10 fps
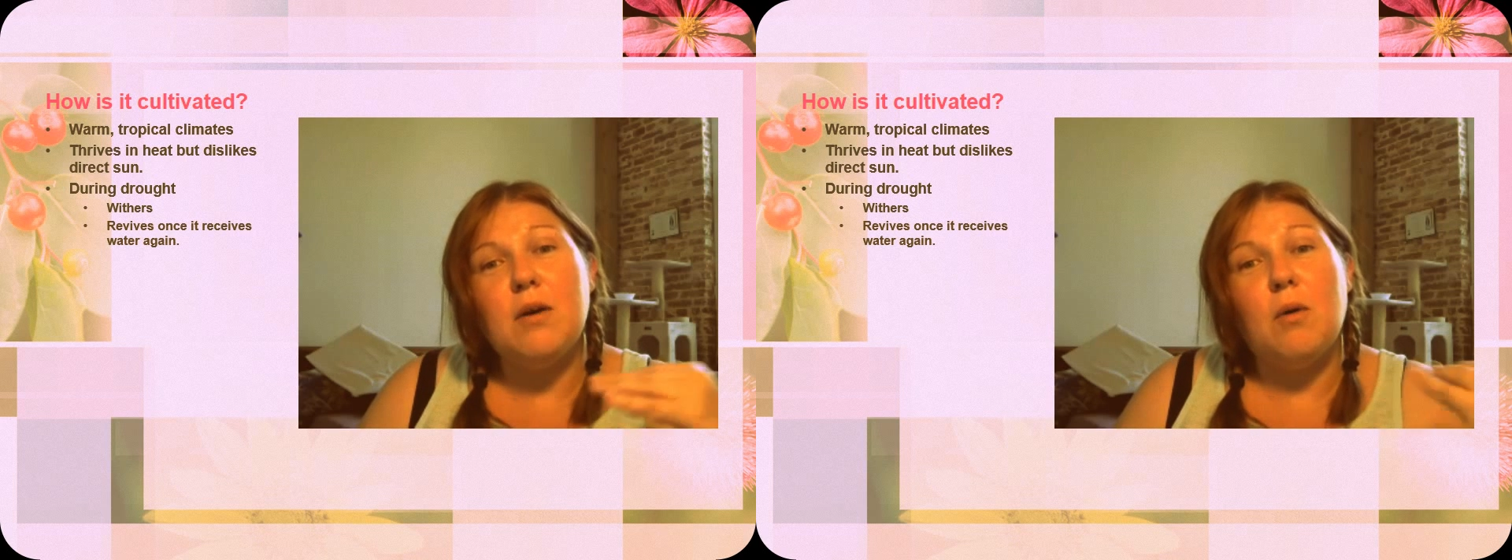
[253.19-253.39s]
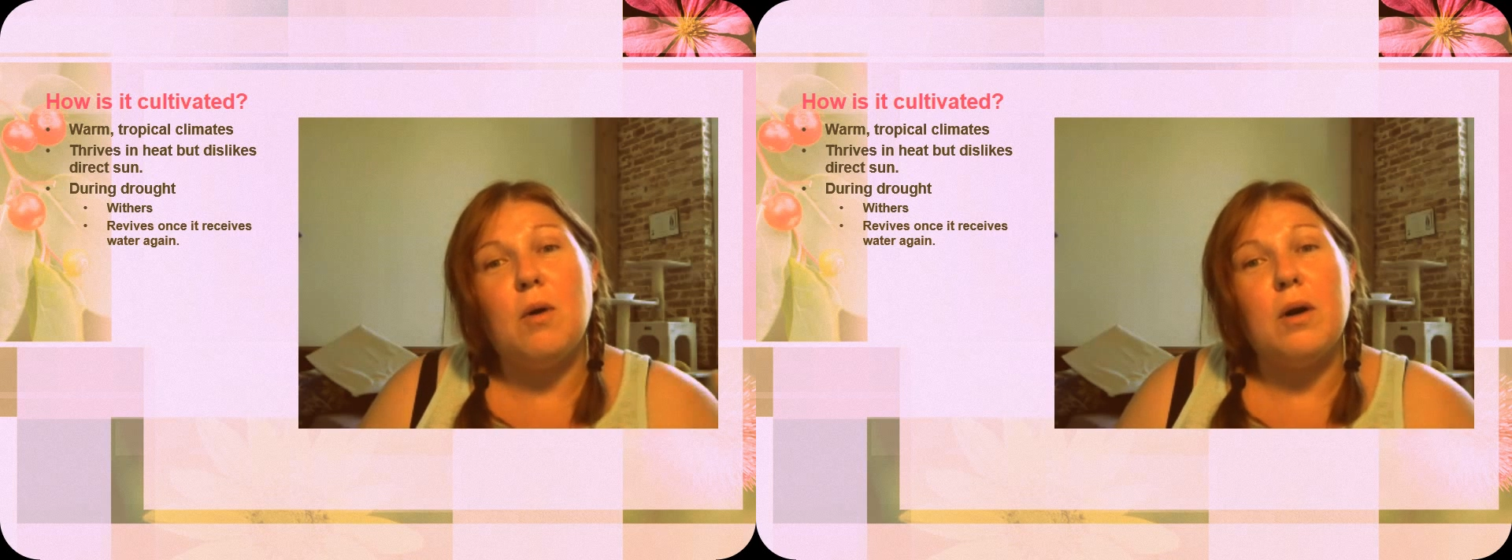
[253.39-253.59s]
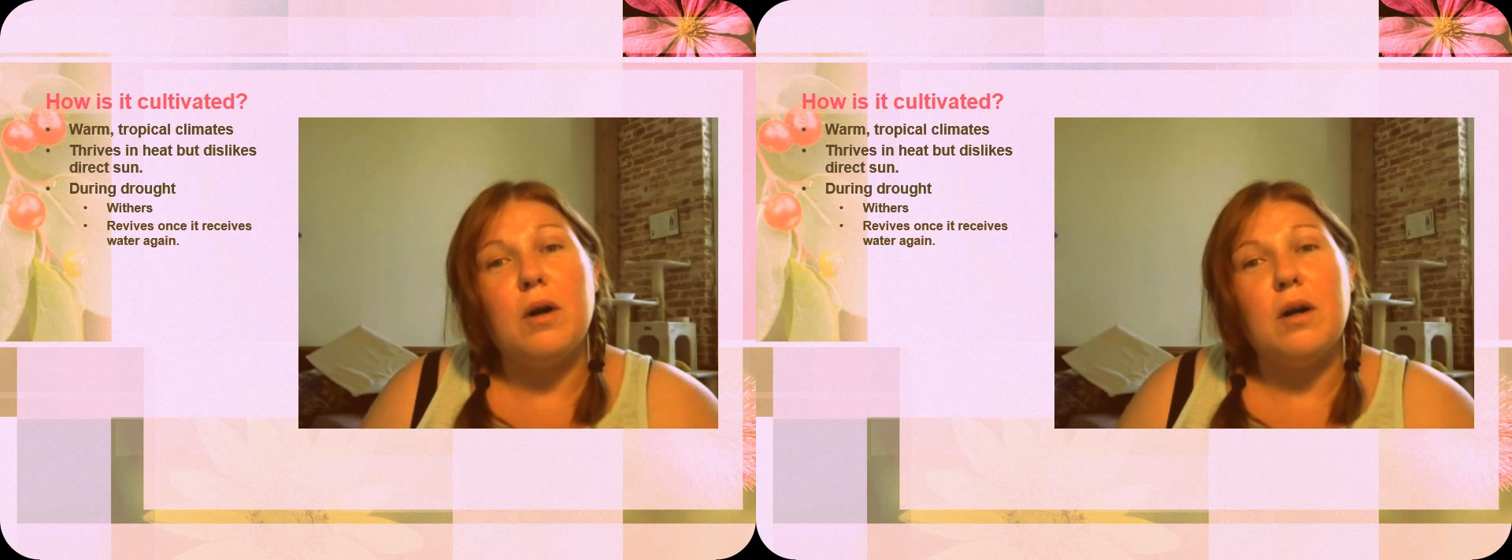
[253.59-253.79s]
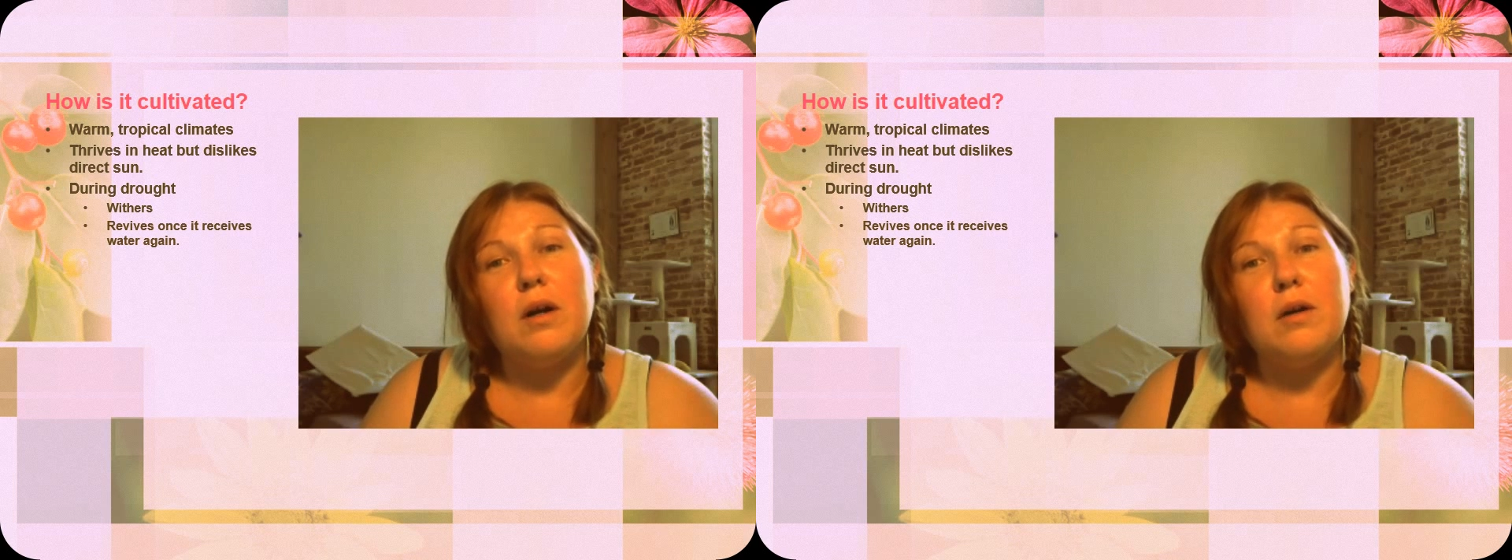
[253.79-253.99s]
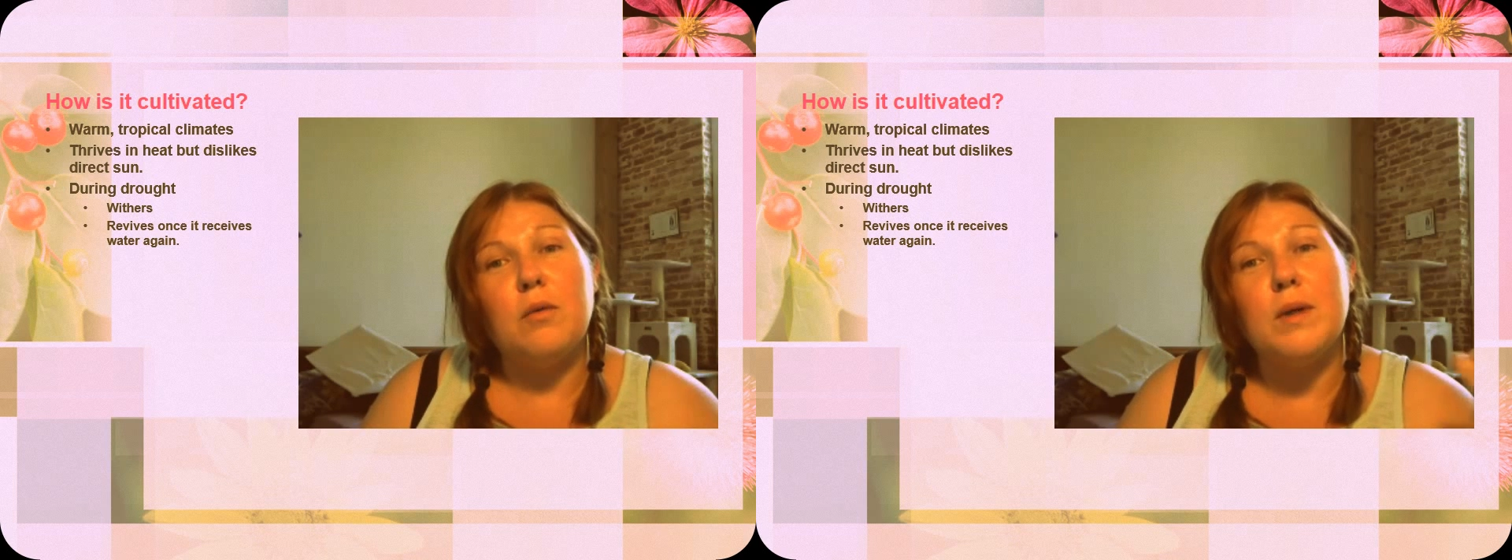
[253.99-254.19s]

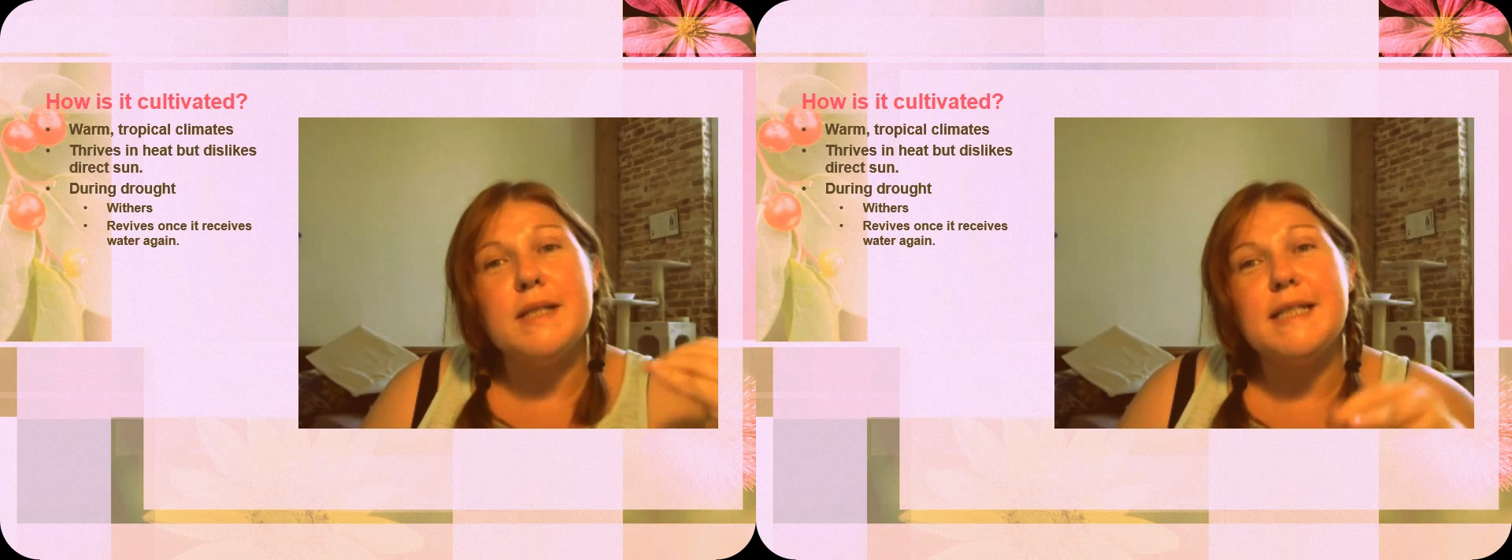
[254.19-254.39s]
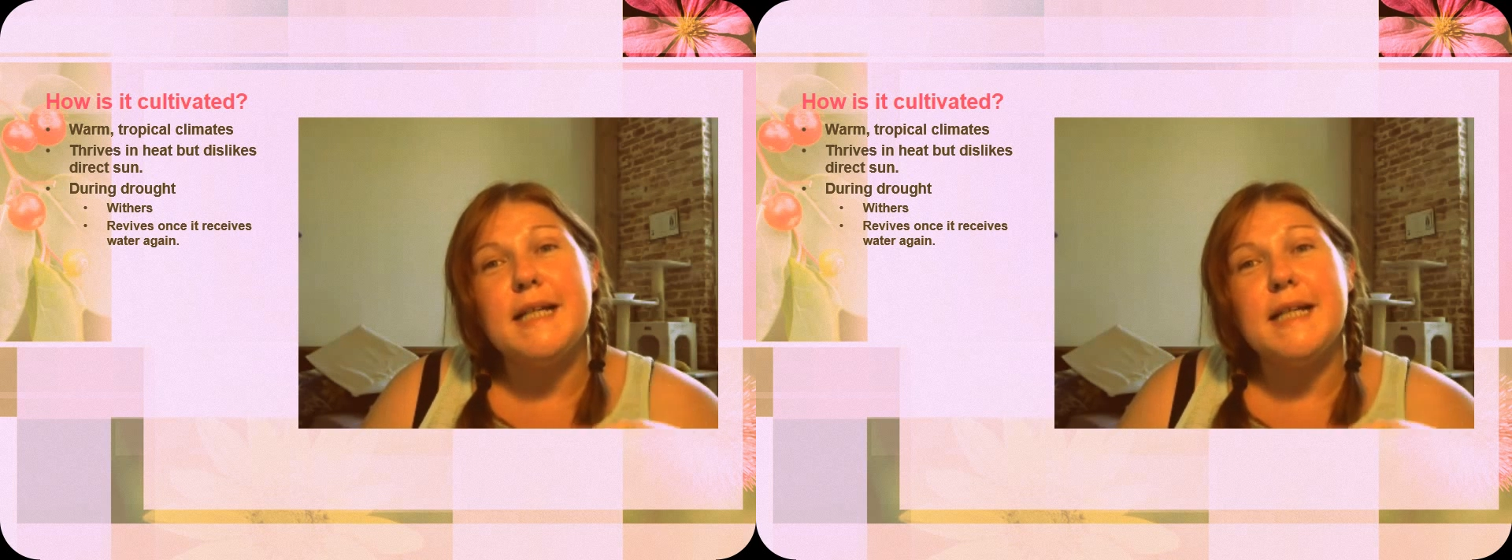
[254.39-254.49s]
or once